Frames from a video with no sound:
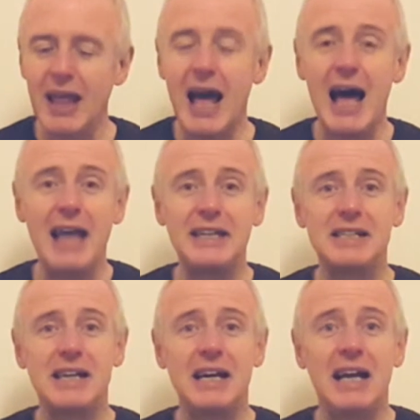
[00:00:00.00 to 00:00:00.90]

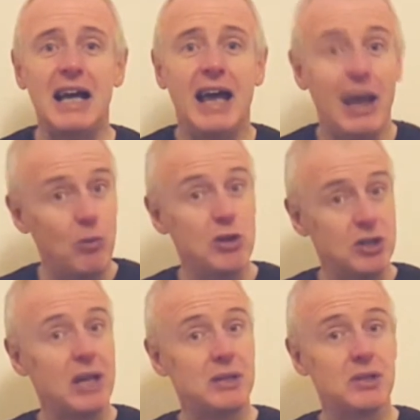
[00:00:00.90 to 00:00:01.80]
And uh, it
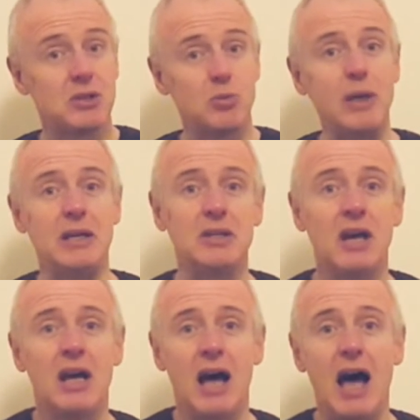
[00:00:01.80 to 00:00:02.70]
wouldn't taste as sweet.
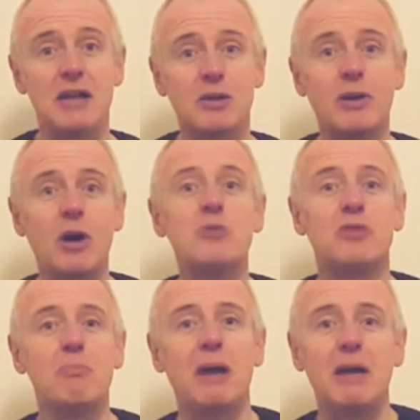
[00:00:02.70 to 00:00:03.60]
Uh, so it goes
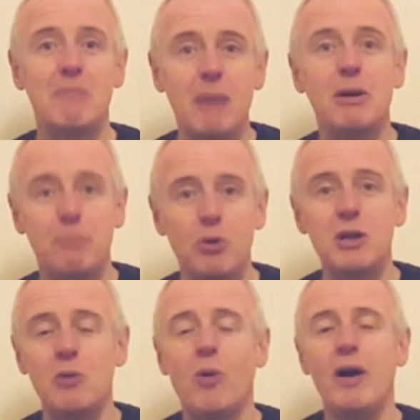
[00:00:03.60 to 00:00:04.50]
from being maybe a
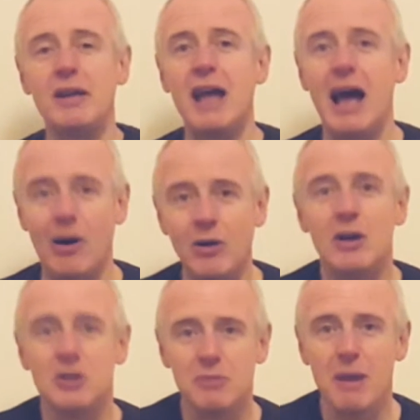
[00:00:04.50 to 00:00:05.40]
pudding wine now
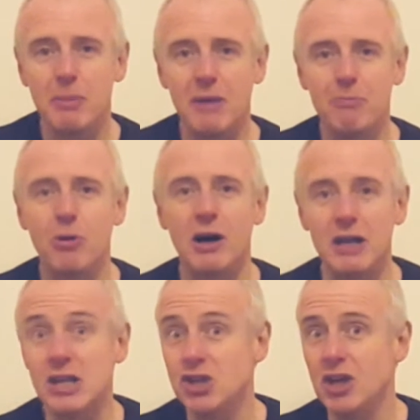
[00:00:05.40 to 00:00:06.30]
to maybe a,
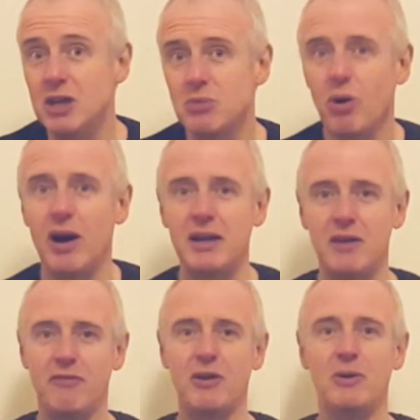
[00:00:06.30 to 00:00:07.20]
a cheese wine
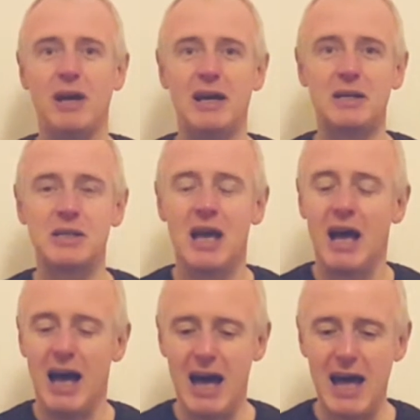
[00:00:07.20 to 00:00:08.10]
in a few years.
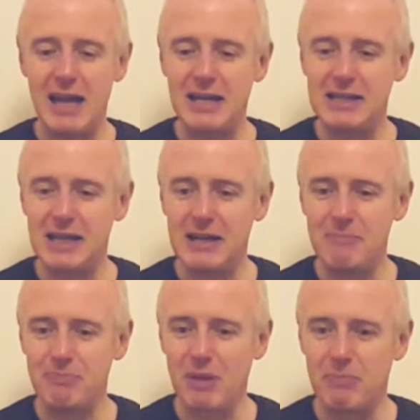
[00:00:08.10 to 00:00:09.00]
And
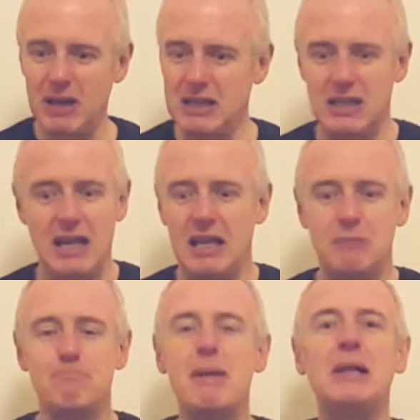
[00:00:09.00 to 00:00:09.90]
um, but it's
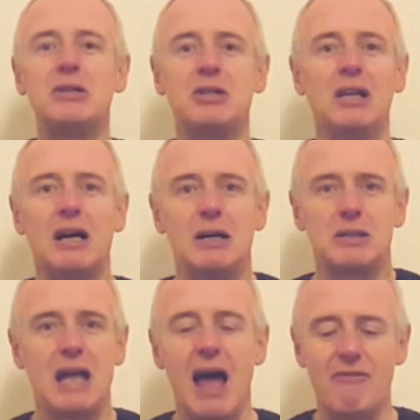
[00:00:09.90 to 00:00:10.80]
it's built to
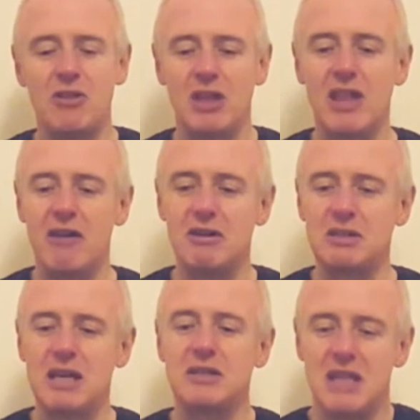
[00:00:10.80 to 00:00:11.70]
last. Everything there
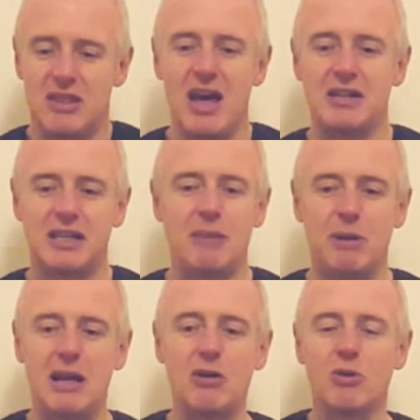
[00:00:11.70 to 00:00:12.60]
is is there to keep
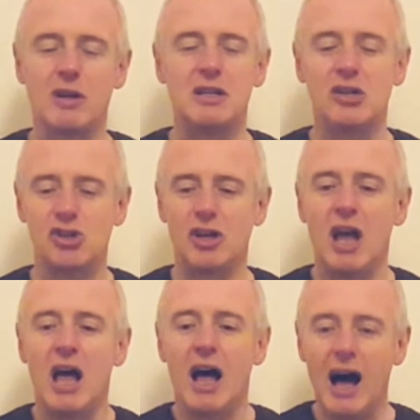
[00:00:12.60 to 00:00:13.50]
it in good condition.
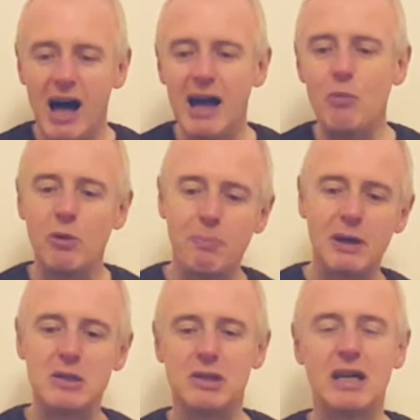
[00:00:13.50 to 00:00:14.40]
I would
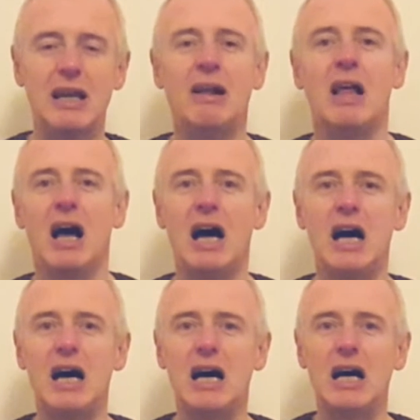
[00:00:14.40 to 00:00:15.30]
personally,
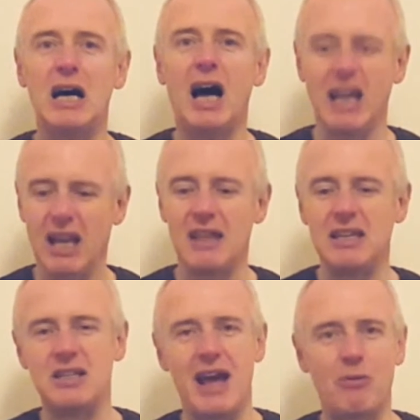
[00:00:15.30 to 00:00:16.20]
uh, I'd like
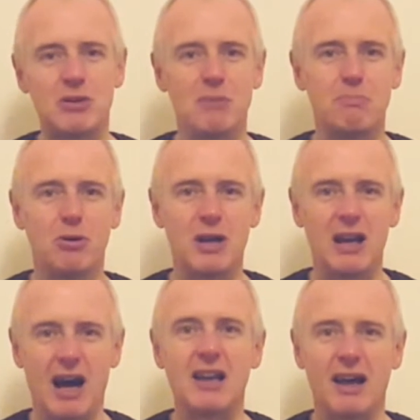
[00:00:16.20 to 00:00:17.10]
this now with some
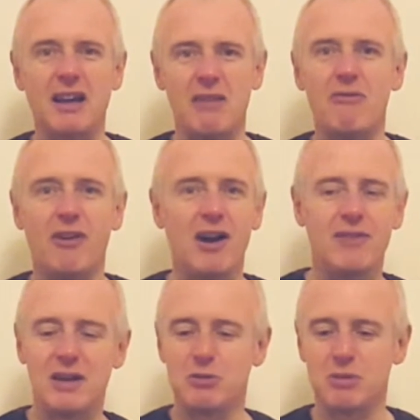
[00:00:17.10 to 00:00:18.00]
pudding, I'd like it in
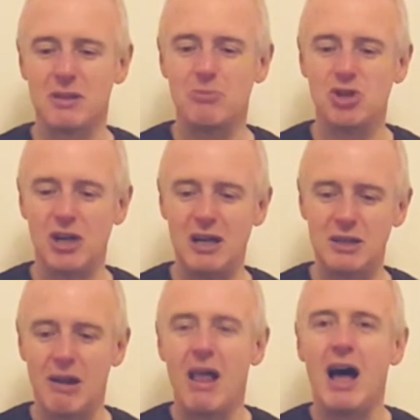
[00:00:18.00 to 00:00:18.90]
five years with some
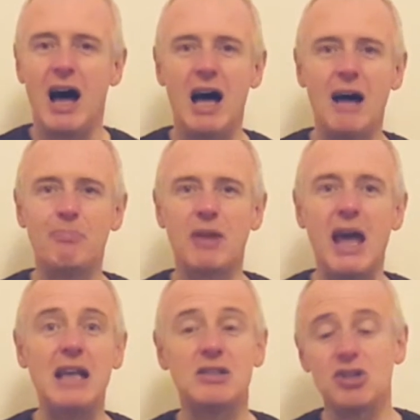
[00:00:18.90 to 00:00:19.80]
cheese. Um,
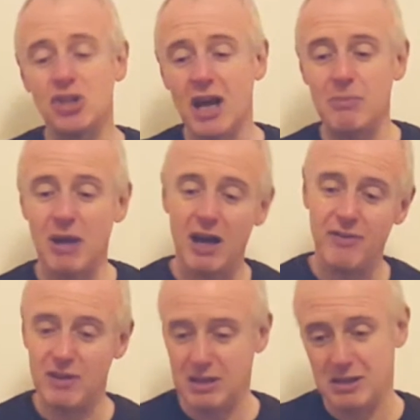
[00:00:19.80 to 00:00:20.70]
it's a shame that
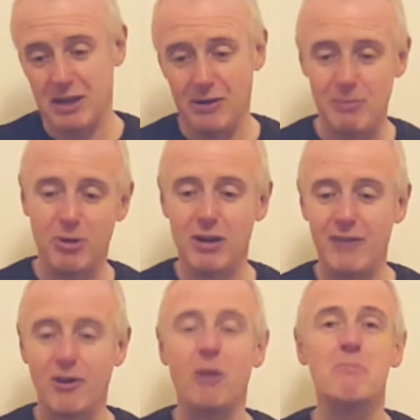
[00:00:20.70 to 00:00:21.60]
I've, this is the only bottle
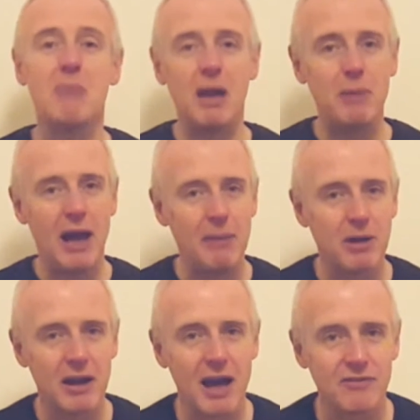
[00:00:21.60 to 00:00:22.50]
I've got, maybe
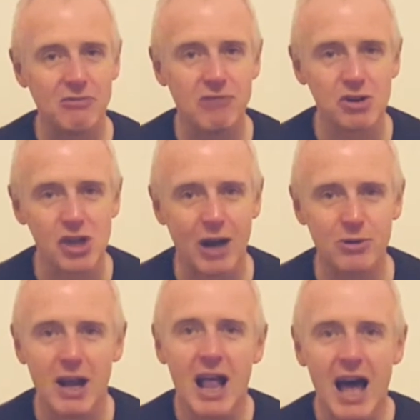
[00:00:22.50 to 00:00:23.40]
I'm going to have to rush
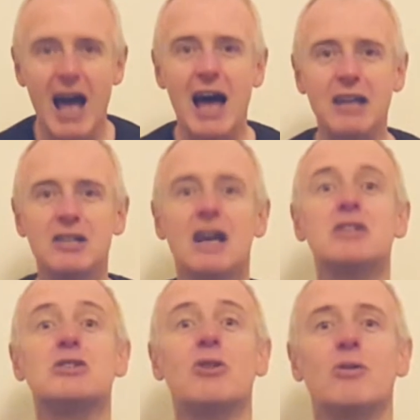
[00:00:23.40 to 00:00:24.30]
out and uh,
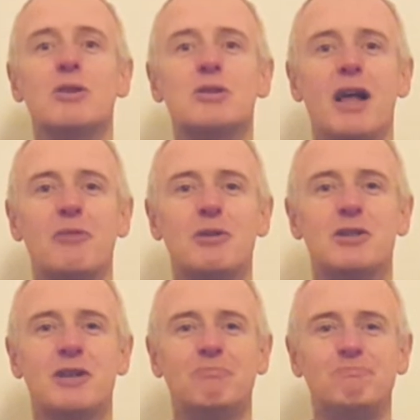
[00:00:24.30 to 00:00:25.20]
stock the cellar with
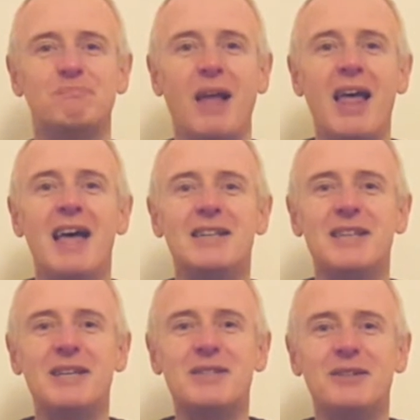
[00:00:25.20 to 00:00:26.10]
some.
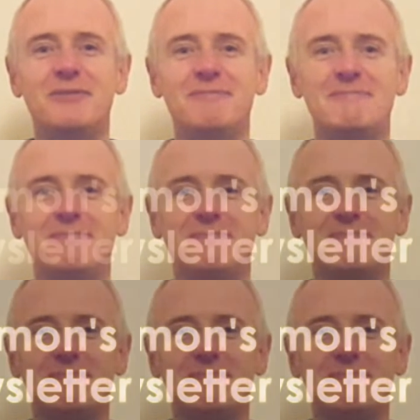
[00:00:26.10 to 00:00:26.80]
See you soon.